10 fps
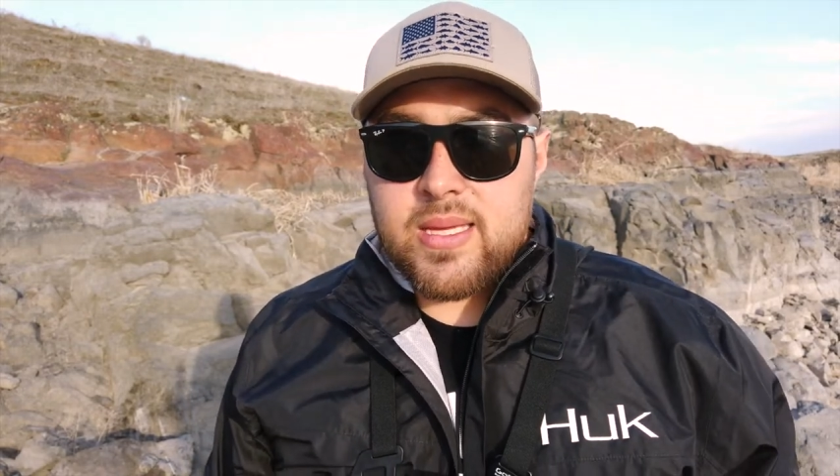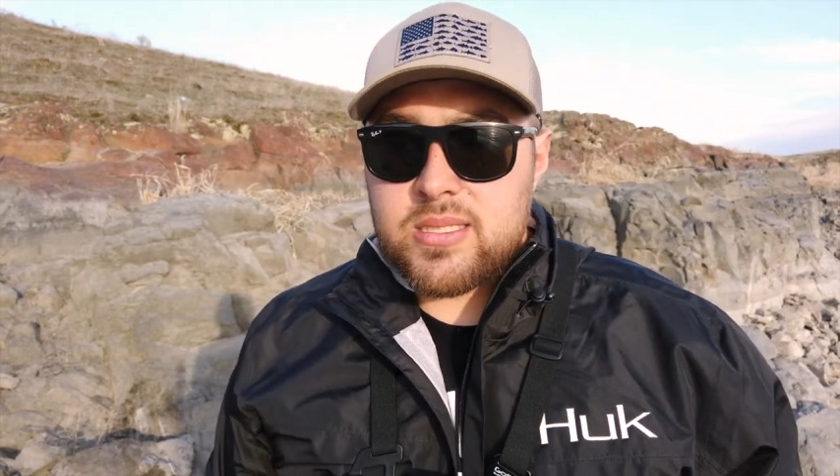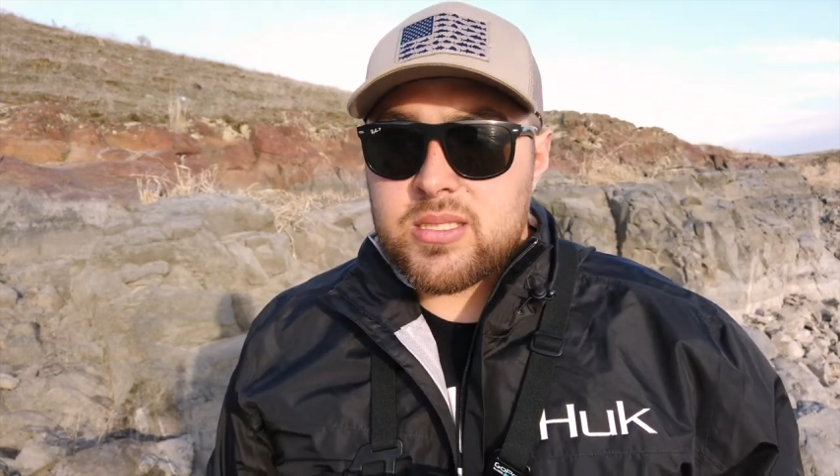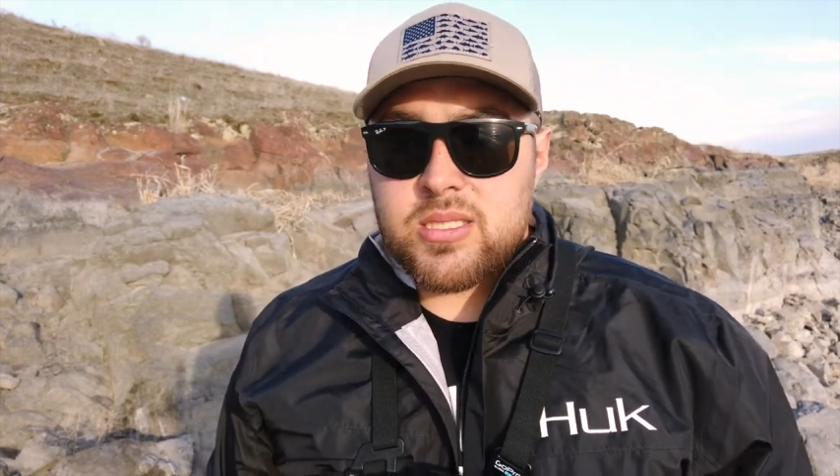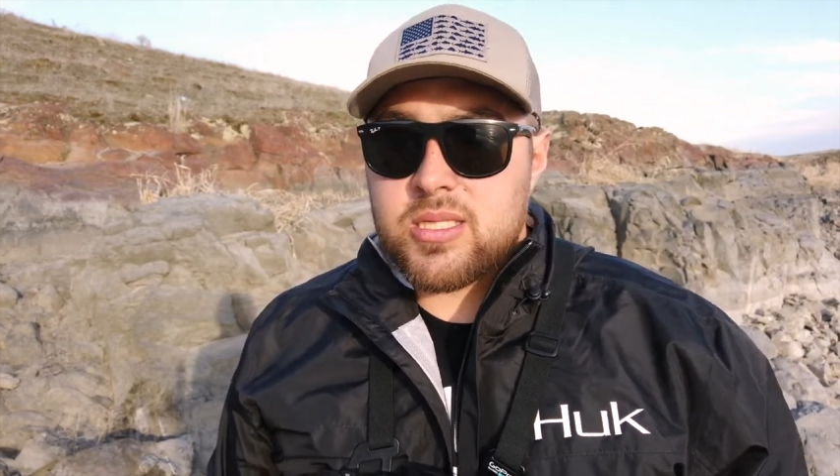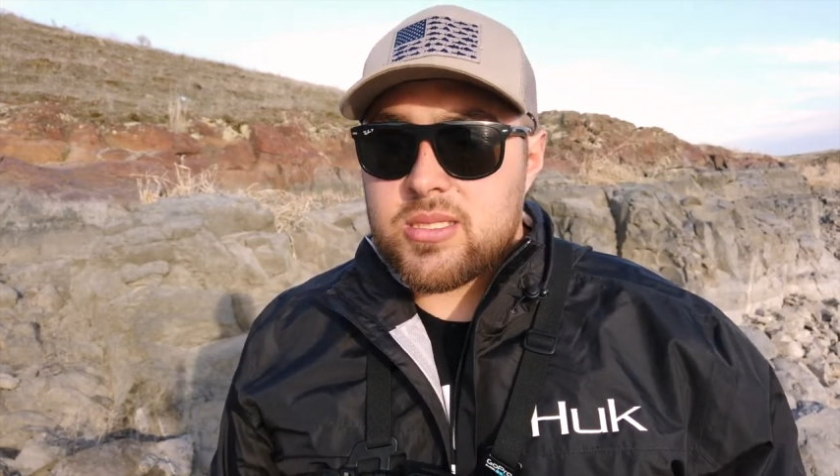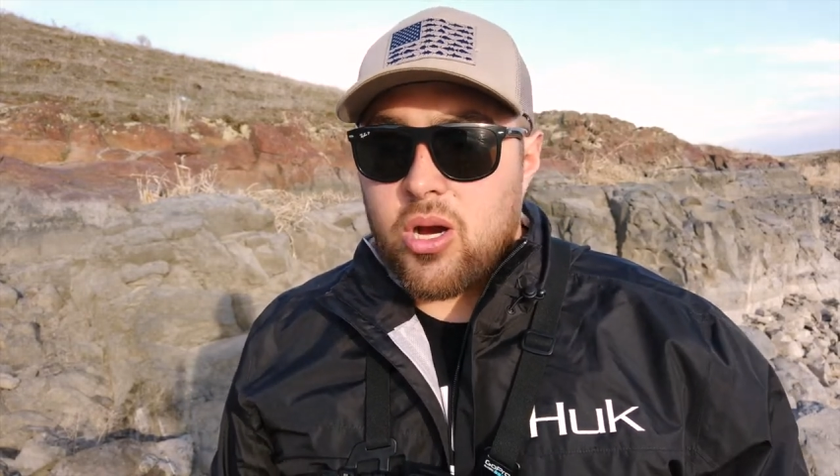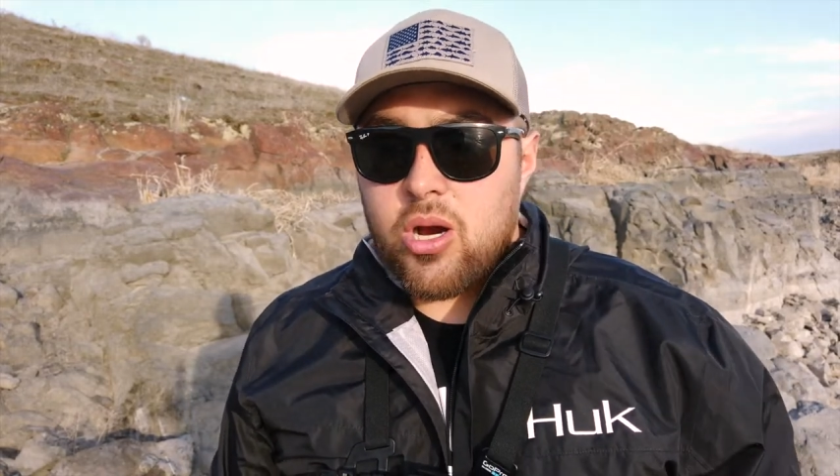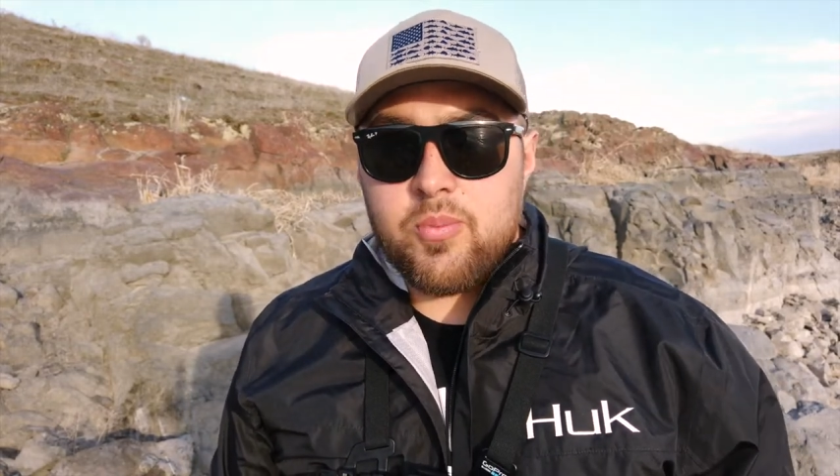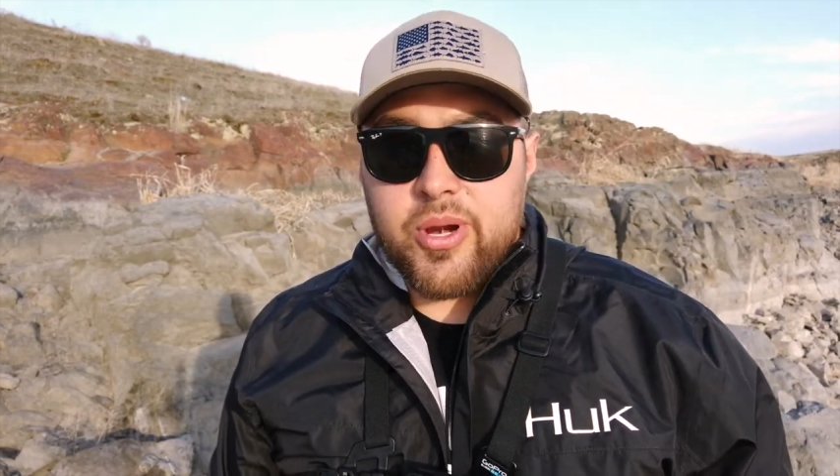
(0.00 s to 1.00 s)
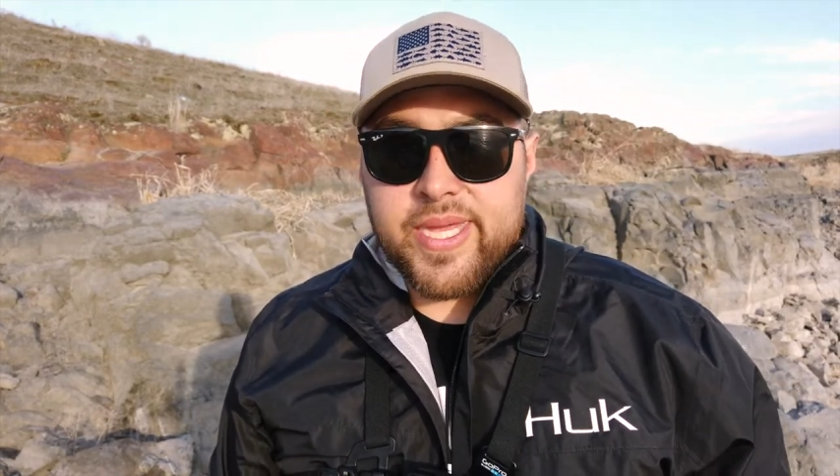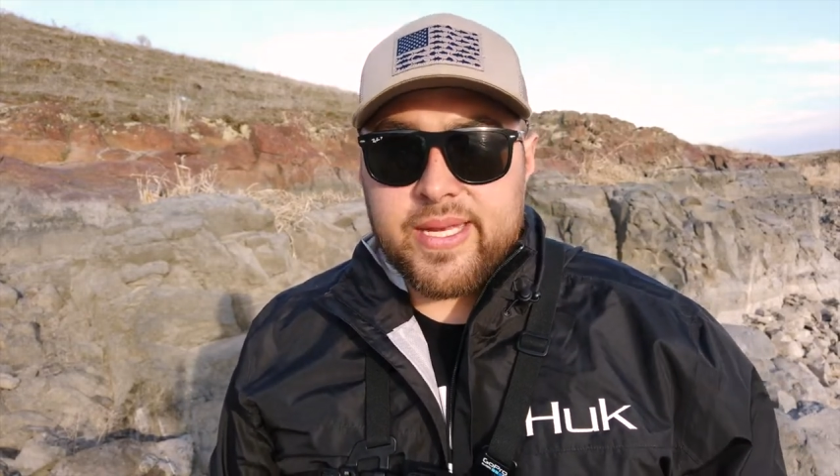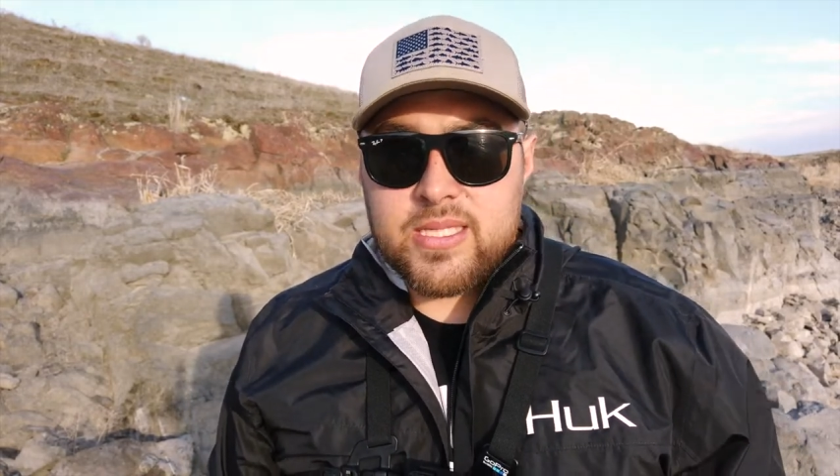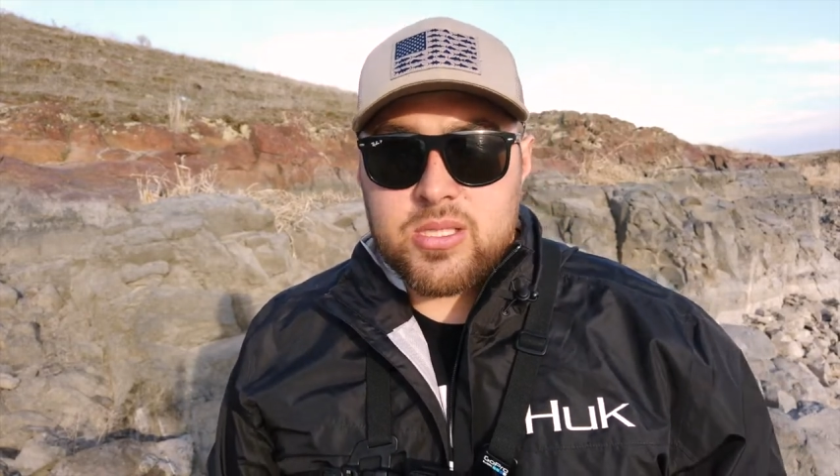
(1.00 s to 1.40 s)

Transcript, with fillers: it's just heartbreaking.